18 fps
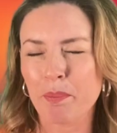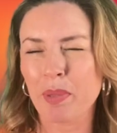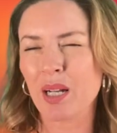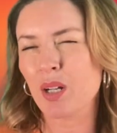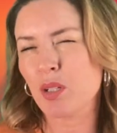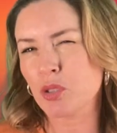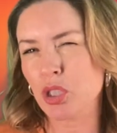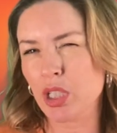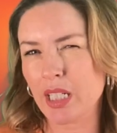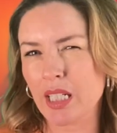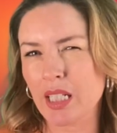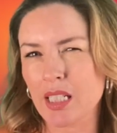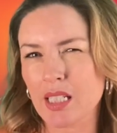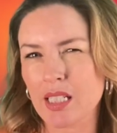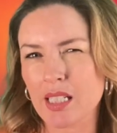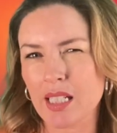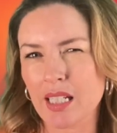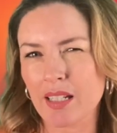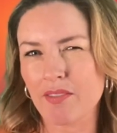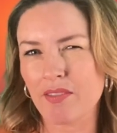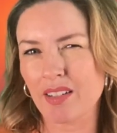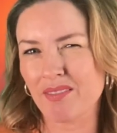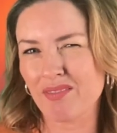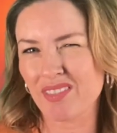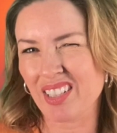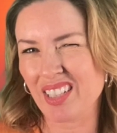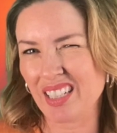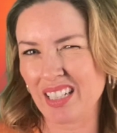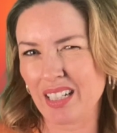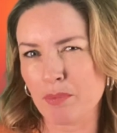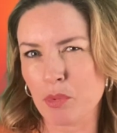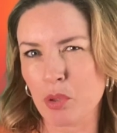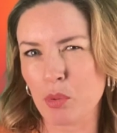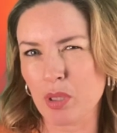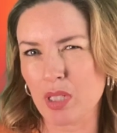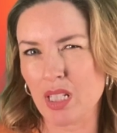But I'll check in and see if I'm feeling up
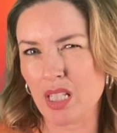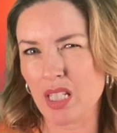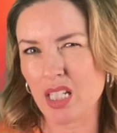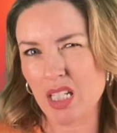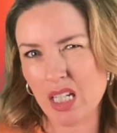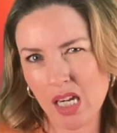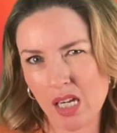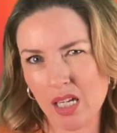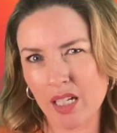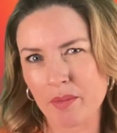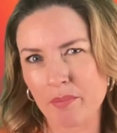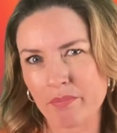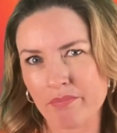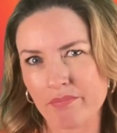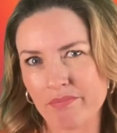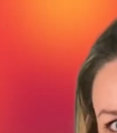to it at the time.